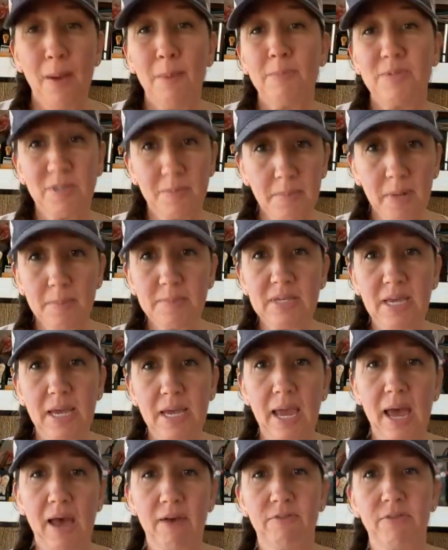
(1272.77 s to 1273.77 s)
Sometimes
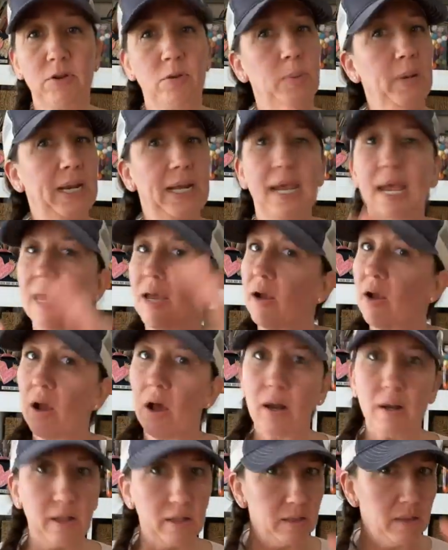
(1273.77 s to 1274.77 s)
I have to, but I can't
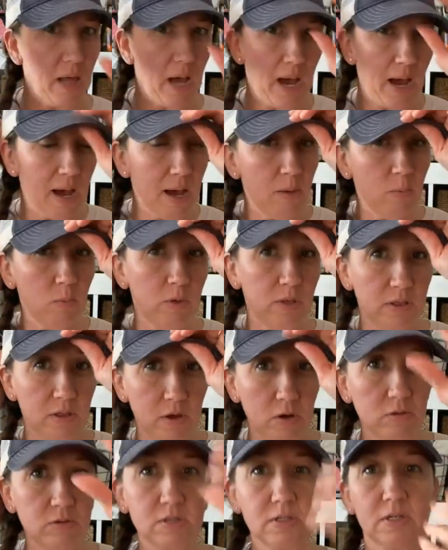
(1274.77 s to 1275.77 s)
cut a lot with
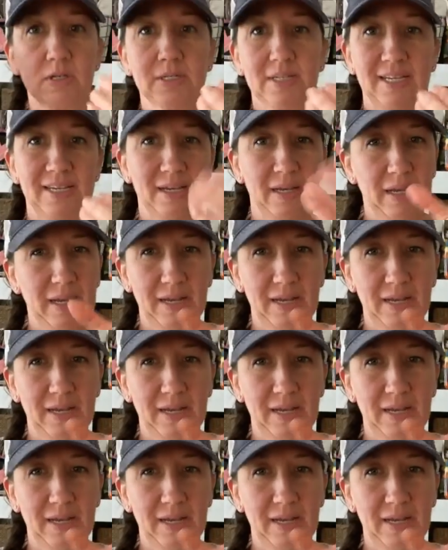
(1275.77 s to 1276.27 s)
those because it,